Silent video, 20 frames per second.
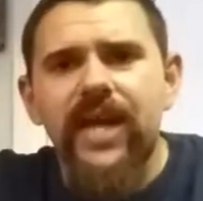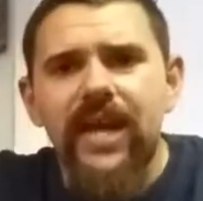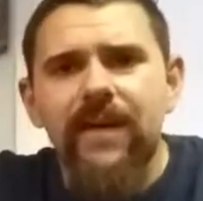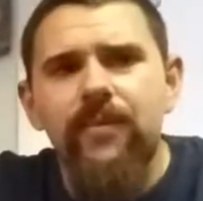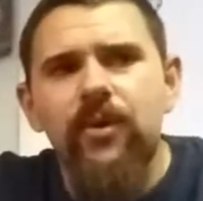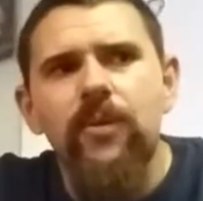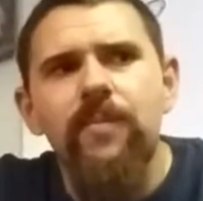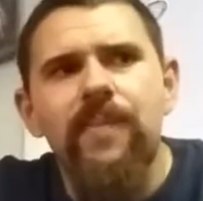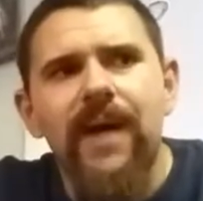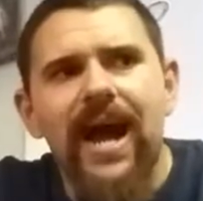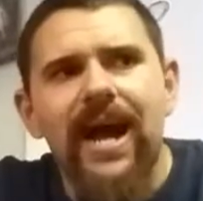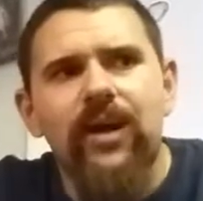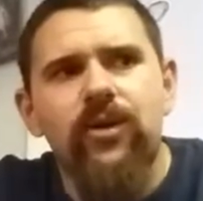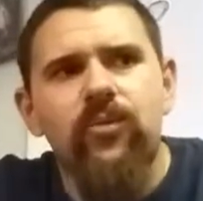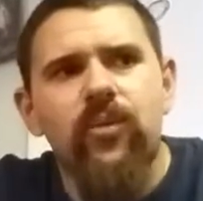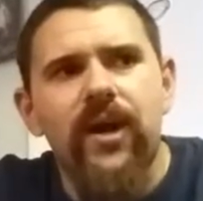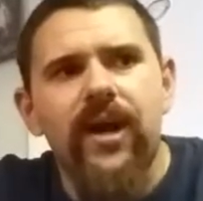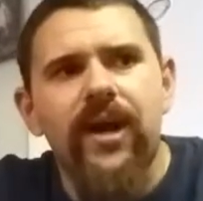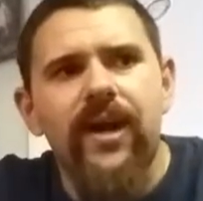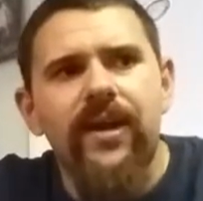gamer
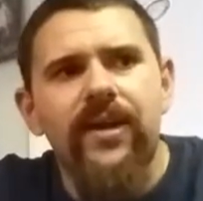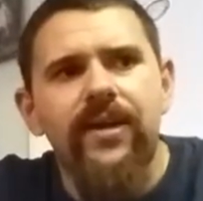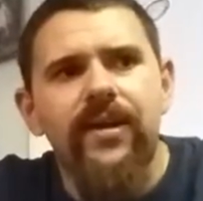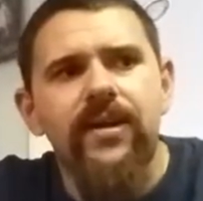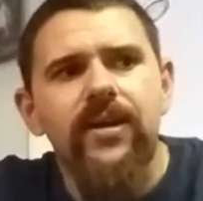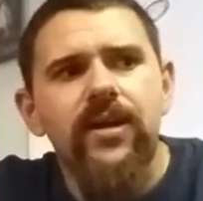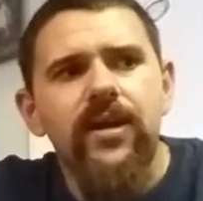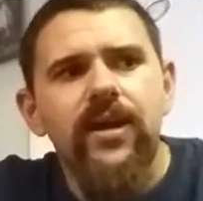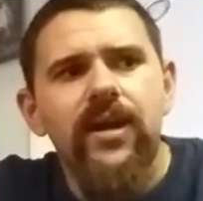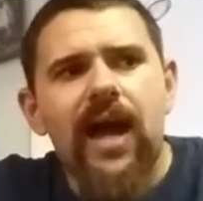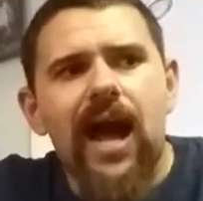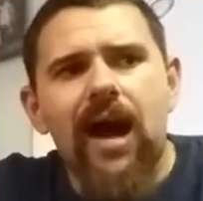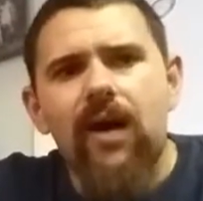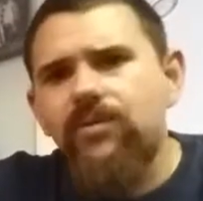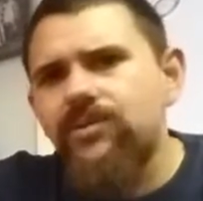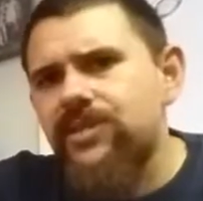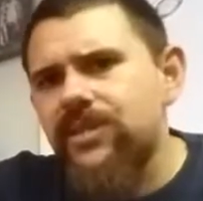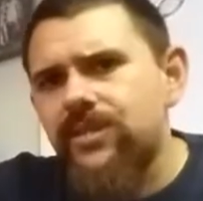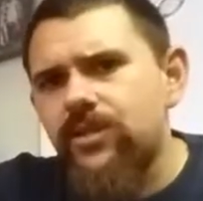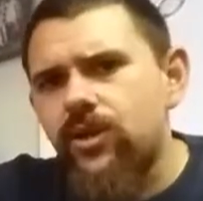back when I
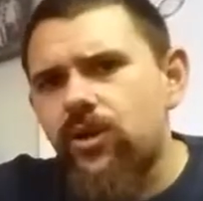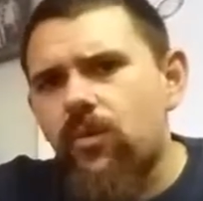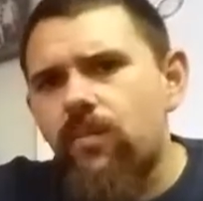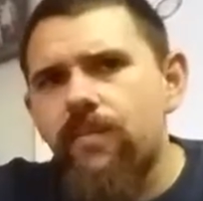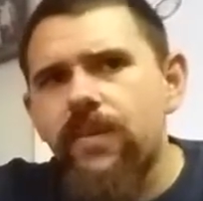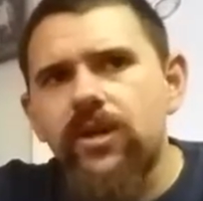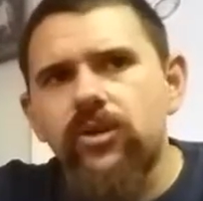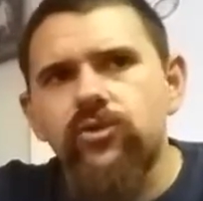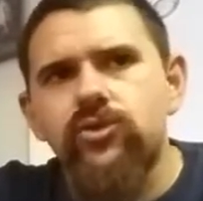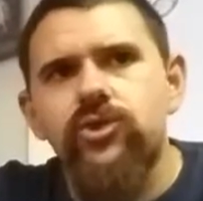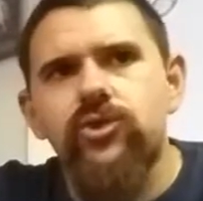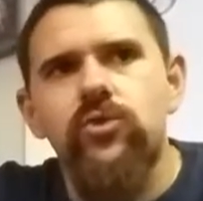was in, middle